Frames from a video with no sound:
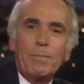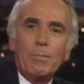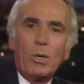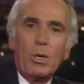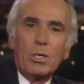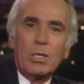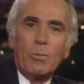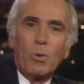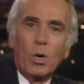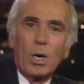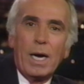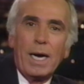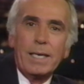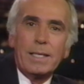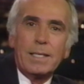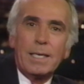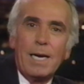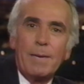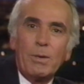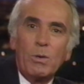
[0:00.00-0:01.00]
Baltimore. Hi,
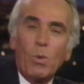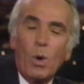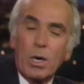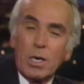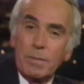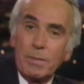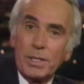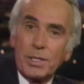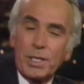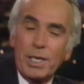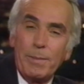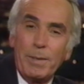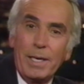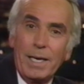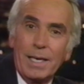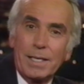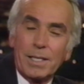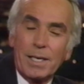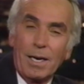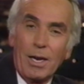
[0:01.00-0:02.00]
Tom, and welcome to C B
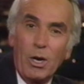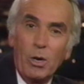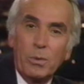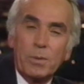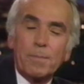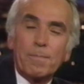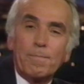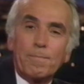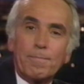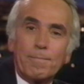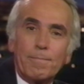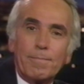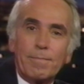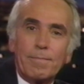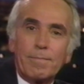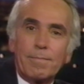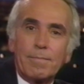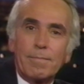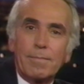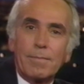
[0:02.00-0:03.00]
S. Hello. Hi,
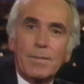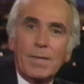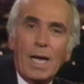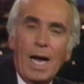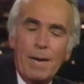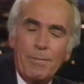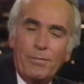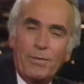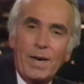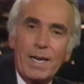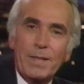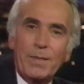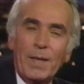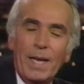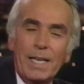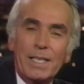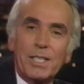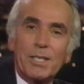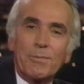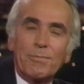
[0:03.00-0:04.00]
Tom. How are you? I'm fine,
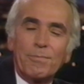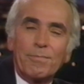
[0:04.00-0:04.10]
thanks.